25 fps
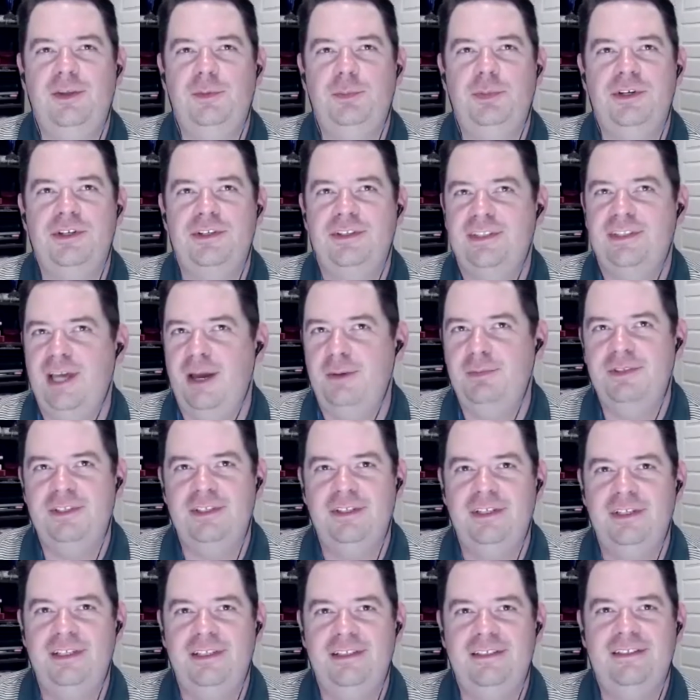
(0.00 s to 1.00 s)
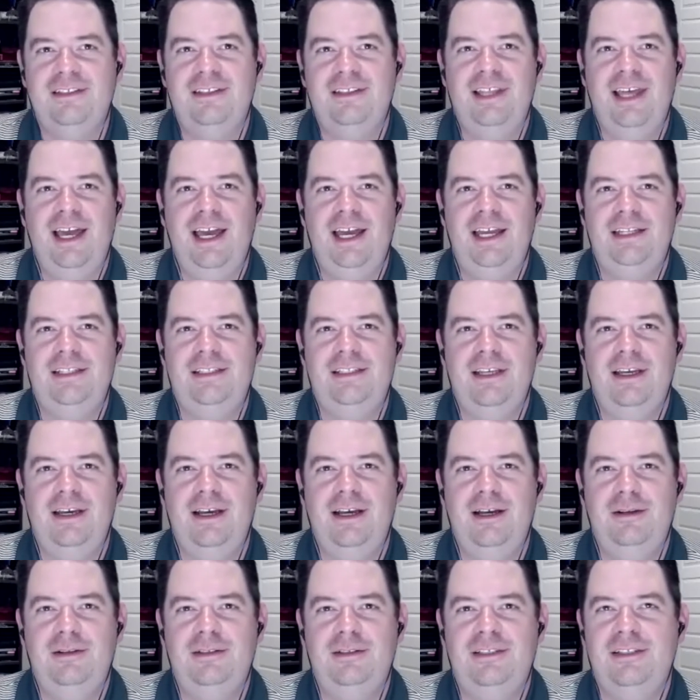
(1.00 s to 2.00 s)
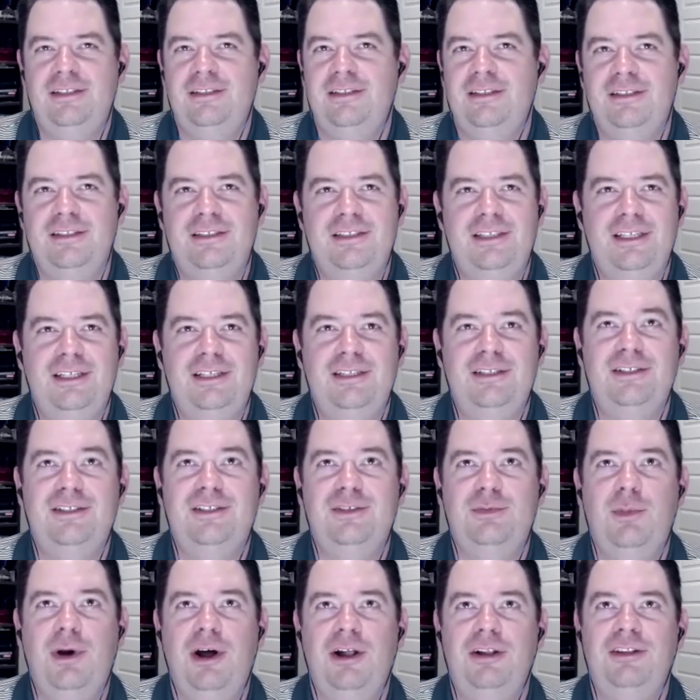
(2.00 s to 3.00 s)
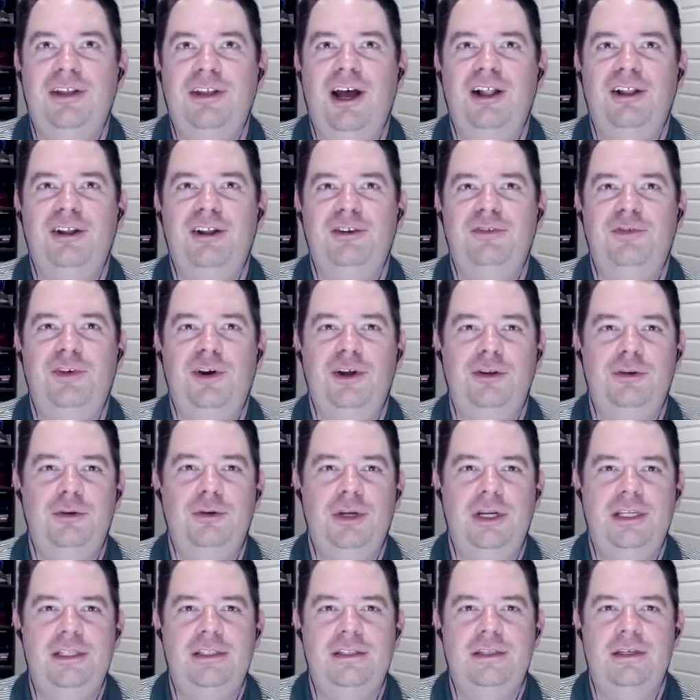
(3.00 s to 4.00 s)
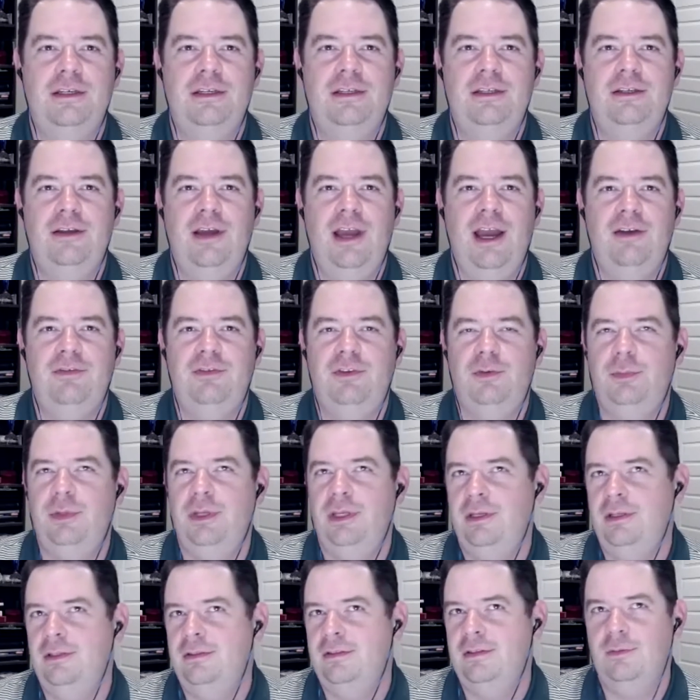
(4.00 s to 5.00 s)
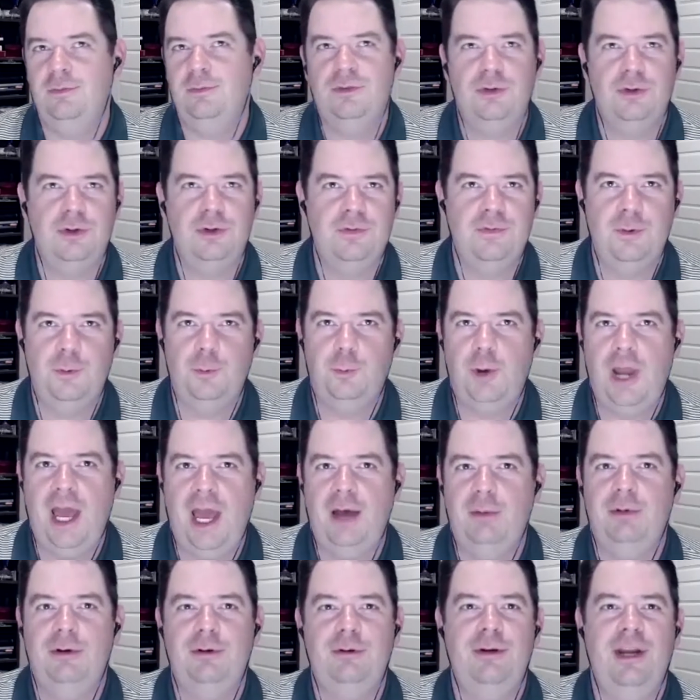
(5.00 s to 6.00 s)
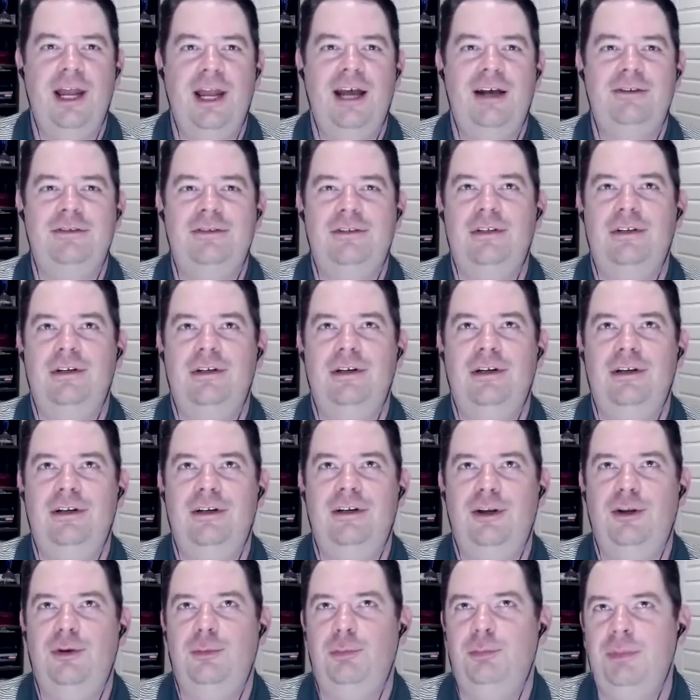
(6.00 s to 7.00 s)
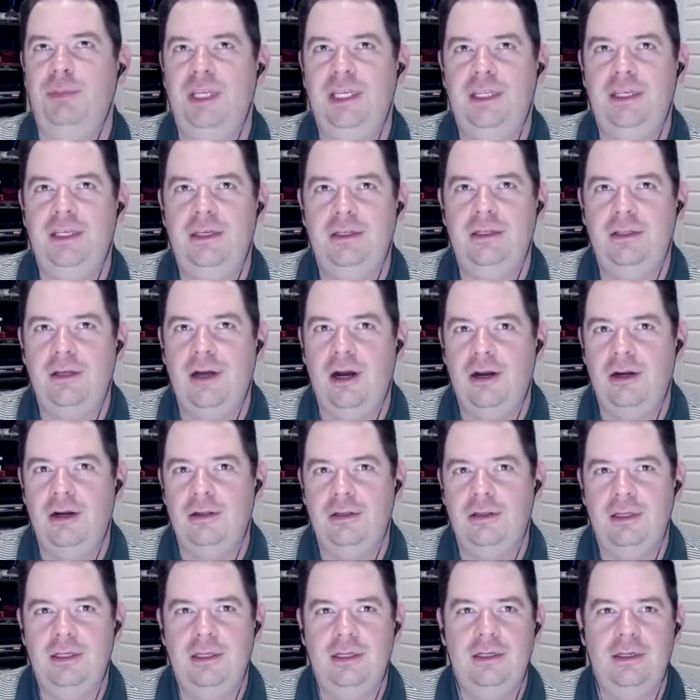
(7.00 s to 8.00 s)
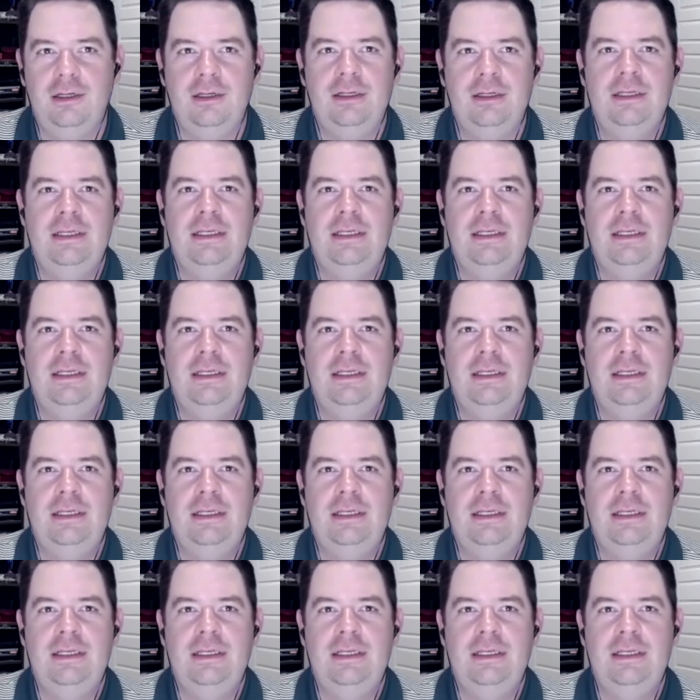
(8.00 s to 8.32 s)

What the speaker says: the perception is that to succeed in small dollar fundraising, you have to be some sort of a rabble rouser or a media darling.